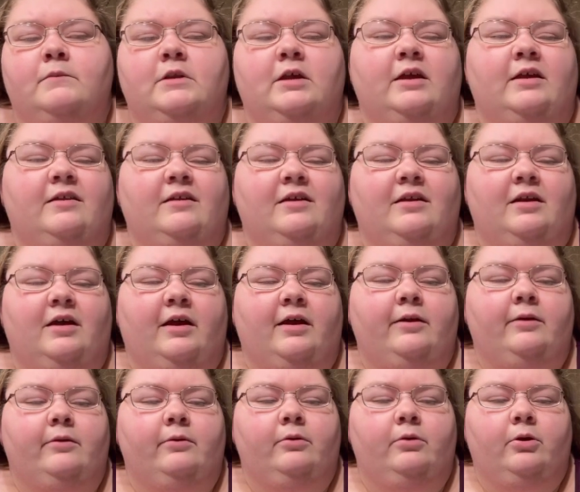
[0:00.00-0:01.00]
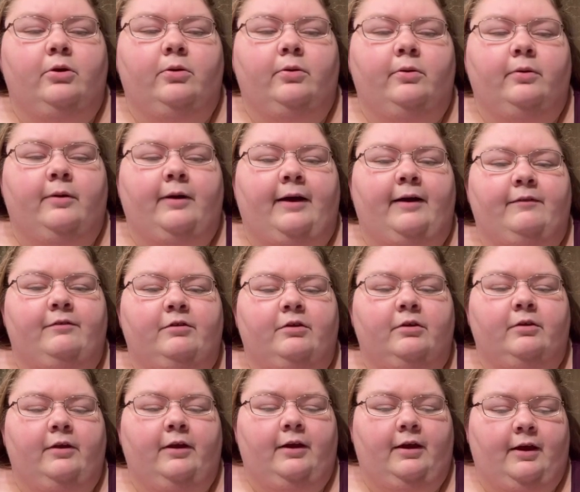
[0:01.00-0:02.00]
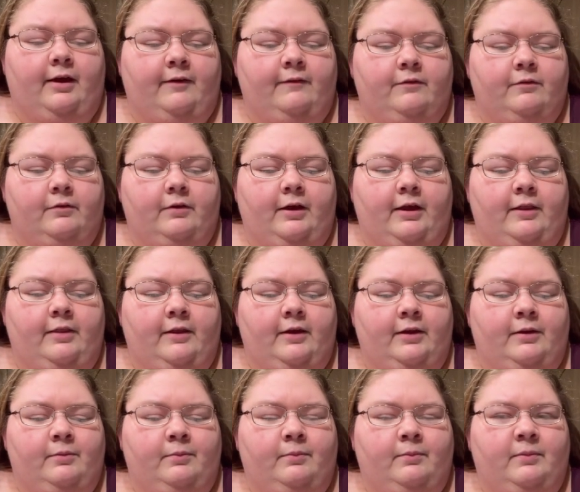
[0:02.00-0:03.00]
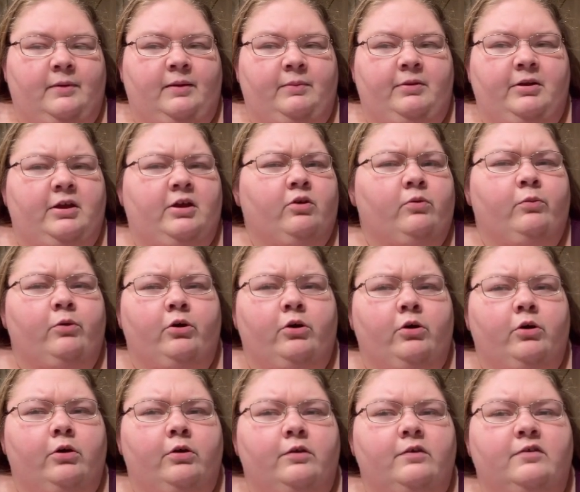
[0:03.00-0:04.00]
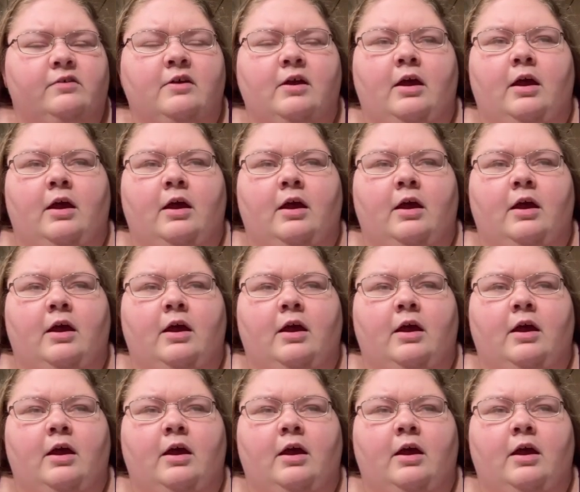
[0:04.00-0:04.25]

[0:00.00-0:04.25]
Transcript: And then I don't know, after like, and then maybe Gilmore Girls,